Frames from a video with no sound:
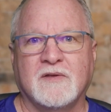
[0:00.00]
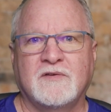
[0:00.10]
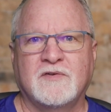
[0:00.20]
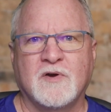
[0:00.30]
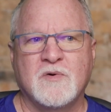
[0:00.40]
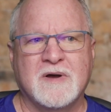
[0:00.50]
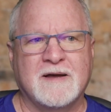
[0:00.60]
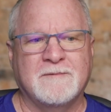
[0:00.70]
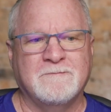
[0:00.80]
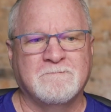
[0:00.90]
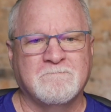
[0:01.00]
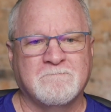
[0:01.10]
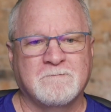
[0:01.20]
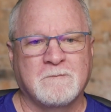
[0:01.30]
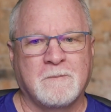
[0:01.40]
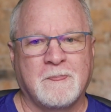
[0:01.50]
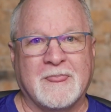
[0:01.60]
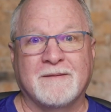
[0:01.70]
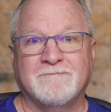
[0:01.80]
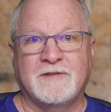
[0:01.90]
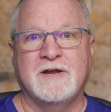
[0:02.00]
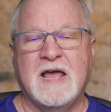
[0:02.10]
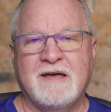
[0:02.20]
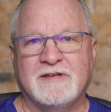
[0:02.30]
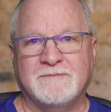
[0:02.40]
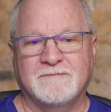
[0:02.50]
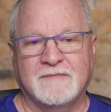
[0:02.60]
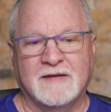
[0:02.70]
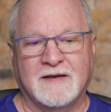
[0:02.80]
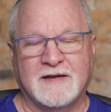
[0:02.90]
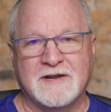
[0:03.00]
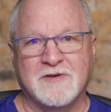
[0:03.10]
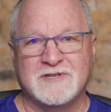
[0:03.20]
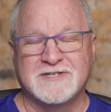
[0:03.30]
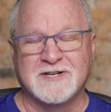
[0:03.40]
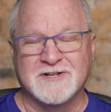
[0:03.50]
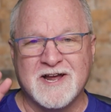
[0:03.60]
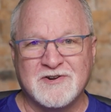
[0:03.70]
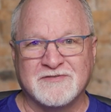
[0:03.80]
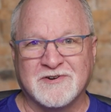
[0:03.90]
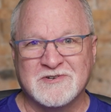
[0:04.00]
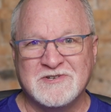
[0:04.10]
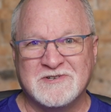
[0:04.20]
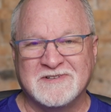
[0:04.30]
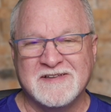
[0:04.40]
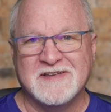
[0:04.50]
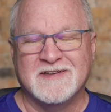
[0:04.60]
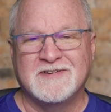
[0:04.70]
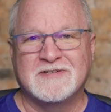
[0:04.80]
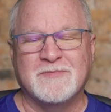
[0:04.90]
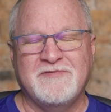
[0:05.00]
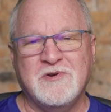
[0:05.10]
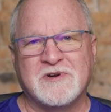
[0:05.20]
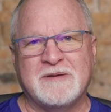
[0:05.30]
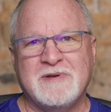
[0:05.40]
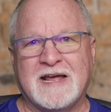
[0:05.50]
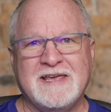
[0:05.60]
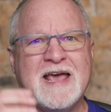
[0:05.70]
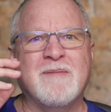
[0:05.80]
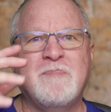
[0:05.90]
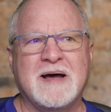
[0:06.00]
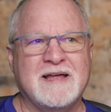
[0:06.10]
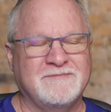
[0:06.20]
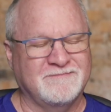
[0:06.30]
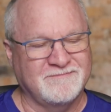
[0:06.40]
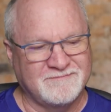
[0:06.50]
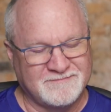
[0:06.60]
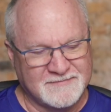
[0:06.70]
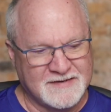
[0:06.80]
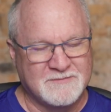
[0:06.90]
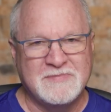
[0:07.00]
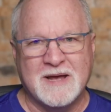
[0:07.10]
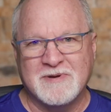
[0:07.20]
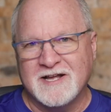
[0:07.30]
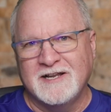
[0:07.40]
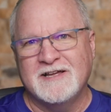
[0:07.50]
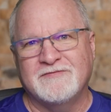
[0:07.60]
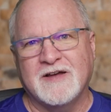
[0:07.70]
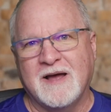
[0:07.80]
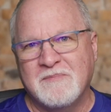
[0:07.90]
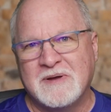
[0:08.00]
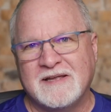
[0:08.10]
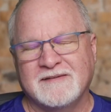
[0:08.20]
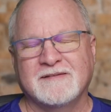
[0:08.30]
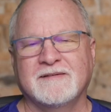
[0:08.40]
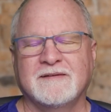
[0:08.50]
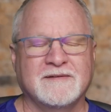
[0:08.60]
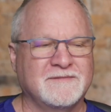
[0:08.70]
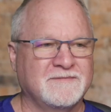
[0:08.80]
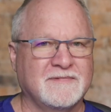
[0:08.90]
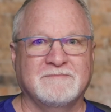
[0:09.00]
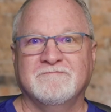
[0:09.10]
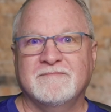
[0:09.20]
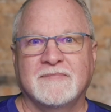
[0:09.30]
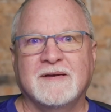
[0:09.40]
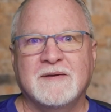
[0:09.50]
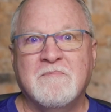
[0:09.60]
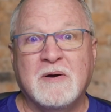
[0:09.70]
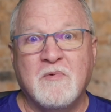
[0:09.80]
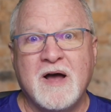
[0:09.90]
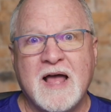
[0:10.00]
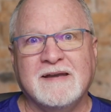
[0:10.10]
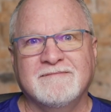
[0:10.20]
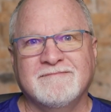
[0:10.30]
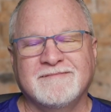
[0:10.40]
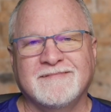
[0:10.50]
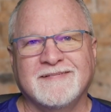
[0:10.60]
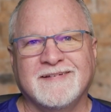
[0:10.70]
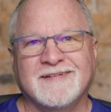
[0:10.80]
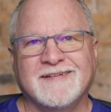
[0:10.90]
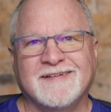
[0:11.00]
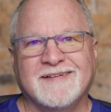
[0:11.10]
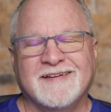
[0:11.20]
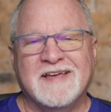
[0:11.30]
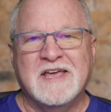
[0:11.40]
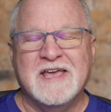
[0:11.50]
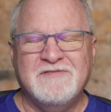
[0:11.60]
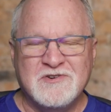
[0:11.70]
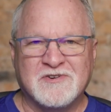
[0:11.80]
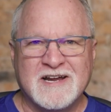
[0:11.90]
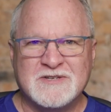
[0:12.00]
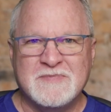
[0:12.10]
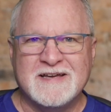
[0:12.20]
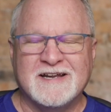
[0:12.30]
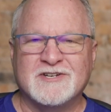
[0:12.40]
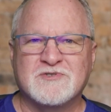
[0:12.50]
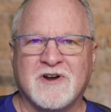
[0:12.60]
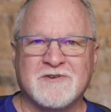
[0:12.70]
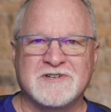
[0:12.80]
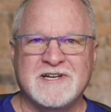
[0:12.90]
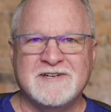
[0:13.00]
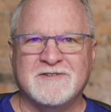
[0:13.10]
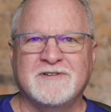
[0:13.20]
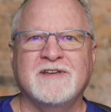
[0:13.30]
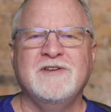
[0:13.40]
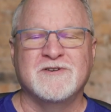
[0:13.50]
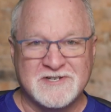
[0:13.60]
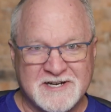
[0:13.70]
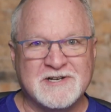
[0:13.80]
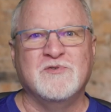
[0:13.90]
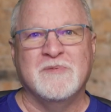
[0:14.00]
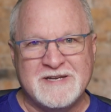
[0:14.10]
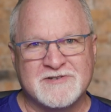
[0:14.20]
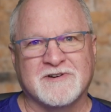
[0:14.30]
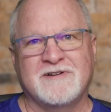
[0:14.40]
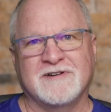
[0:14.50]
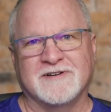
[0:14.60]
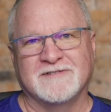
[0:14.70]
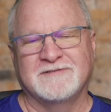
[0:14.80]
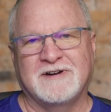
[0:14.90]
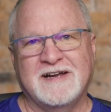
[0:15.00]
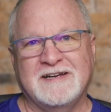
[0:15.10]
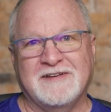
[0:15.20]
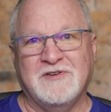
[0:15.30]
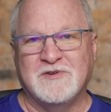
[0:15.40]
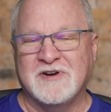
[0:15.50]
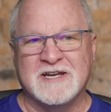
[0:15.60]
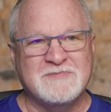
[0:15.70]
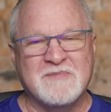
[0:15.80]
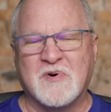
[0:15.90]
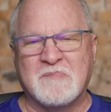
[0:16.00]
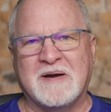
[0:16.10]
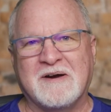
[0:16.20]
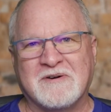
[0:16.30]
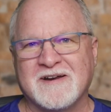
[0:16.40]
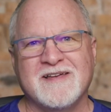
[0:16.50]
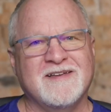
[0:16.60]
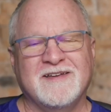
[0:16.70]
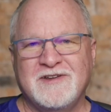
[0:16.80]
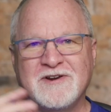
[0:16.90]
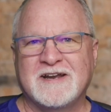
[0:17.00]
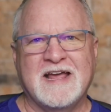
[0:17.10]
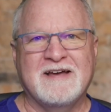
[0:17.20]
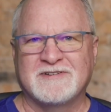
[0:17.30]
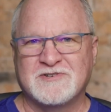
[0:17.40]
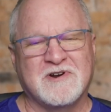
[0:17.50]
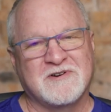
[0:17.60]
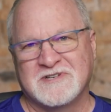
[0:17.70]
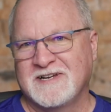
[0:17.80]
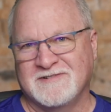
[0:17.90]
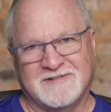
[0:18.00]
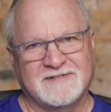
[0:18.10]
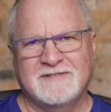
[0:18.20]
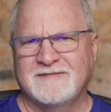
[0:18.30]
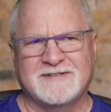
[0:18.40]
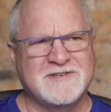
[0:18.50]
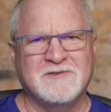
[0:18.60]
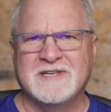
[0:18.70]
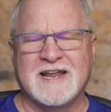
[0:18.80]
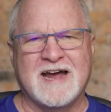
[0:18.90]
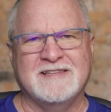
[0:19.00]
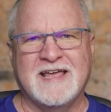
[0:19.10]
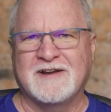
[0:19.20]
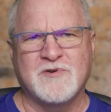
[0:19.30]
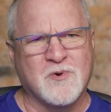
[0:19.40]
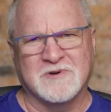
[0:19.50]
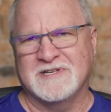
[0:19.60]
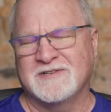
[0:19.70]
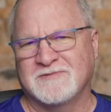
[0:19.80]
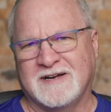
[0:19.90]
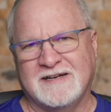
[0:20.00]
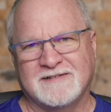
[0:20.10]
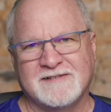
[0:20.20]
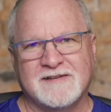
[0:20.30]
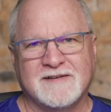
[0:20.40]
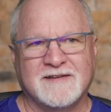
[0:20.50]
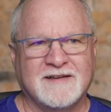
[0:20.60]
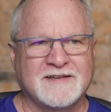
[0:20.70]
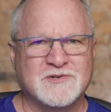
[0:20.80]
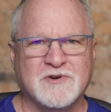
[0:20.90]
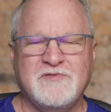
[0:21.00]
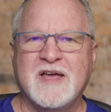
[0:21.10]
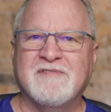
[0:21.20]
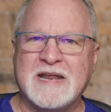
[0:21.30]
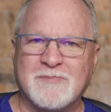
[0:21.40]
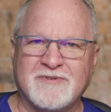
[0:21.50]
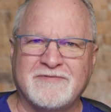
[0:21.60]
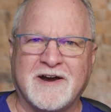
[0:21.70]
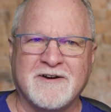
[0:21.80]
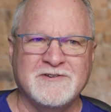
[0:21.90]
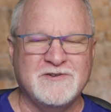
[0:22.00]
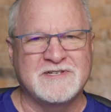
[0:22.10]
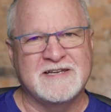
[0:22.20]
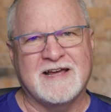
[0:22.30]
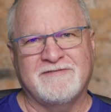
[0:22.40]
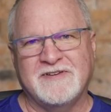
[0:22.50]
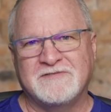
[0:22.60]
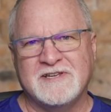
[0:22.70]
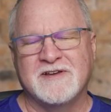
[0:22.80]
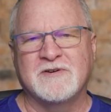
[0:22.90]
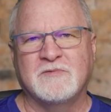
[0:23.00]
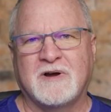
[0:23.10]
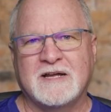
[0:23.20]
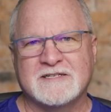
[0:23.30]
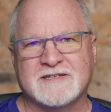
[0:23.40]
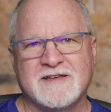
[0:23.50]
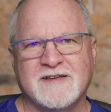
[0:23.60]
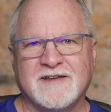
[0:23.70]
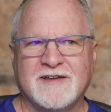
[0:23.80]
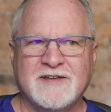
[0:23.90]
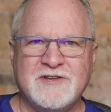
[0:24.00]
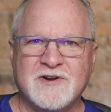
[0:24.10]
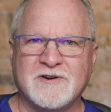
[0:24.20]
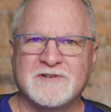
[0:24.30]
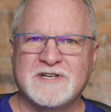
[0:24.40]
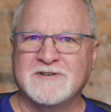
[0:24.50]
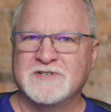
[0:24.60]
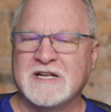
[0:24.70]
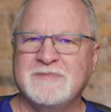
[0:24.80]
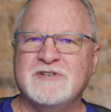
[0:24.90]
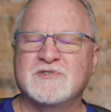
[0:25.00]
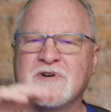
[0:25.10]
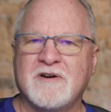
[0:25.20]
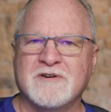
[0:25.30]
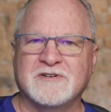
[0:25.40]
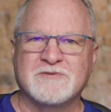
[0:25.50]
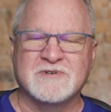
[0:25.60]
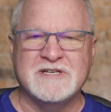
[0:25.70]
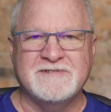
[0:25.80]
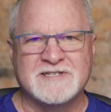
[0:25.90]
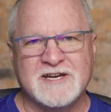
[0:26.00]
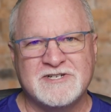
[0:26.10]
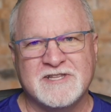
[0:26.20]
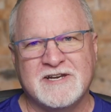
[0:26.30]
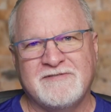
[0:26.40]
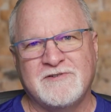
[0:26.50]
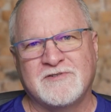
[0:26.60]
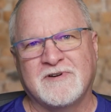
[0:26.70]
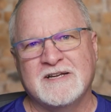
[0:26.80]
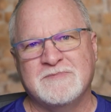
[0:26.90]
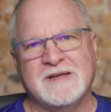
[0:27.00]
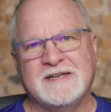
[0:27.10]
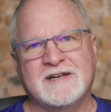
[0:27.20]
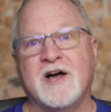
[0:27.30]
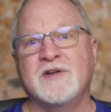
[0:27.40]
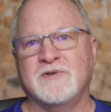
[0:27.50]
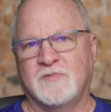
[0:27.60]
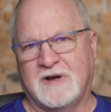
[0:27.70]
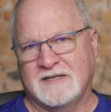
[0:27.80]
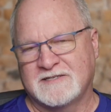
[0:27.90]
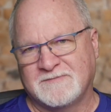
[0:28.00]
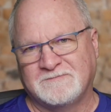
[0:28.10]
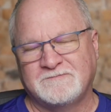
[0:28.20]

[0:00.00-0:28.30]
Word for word: So um, there you have it. Uh, I know this is a little controversial. Some of you are going to be like, yeah, but, yeah, but Cliff, but, but what? If you transmit a stronger signal, your signal will be stronger, right? If you transmit more power, you're going to have a stronger signal. There's no denying that. Of course, that's right. so if you have an amplifier and you send out 1500 watts, your signal is going to be stronger to the receiving station than if you're transmitting 100 watts.